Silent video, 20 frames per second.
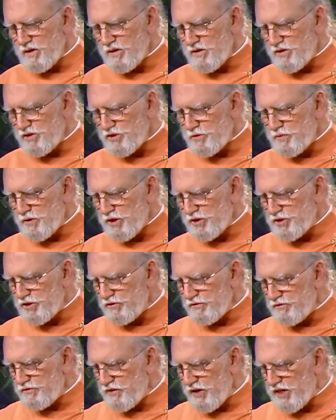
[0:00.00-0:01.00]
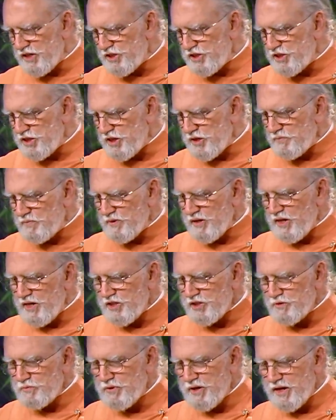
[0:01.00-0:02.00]
the spiritual friendship that
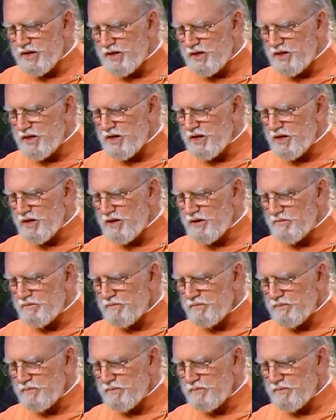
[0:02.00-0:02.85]
has been here,